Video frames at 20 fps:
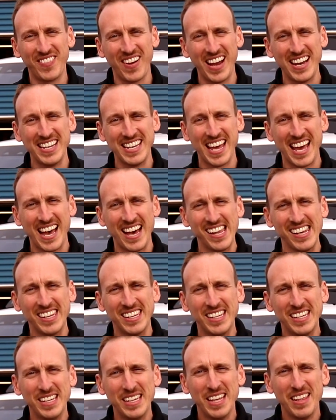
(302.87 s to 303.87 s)
find out.
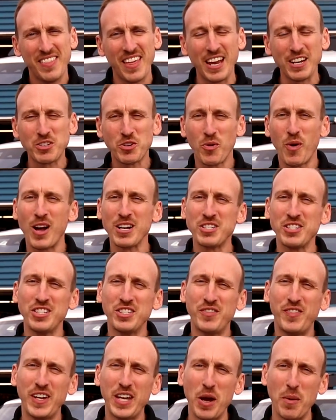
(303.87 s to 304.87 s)
Thanks for watching
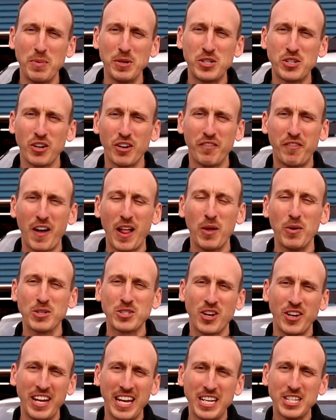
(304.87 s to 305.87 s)
this video. Be sure to follow
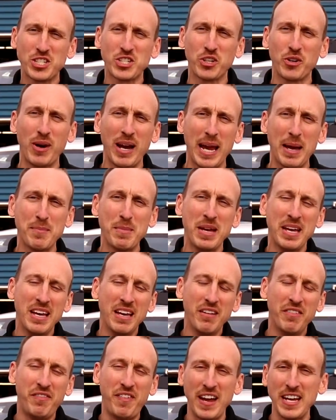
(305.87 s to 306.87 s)
us on Instagram,
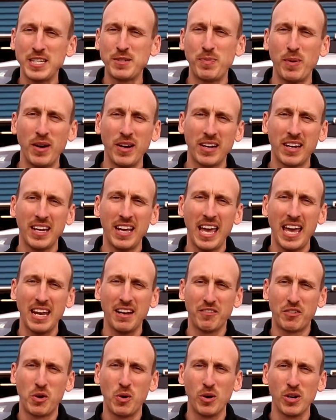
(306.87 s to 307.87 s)
Facebook, and
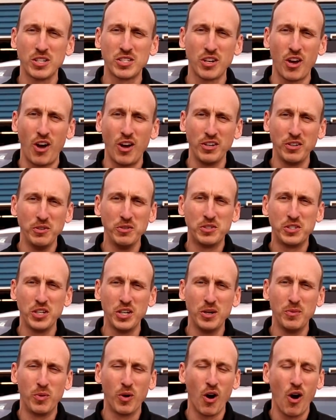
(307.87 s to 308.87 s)
of course on
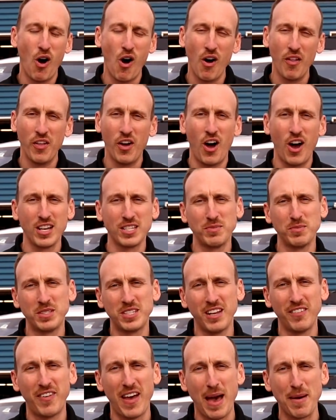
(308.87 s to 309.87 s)
YouTube, where all the awesome
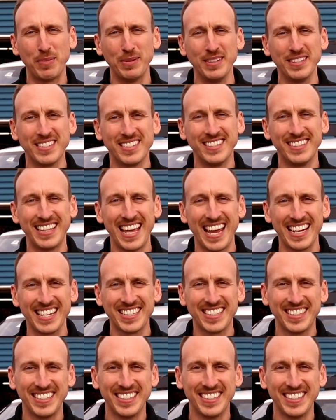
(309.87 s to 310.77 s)
stuff happens. Thanks.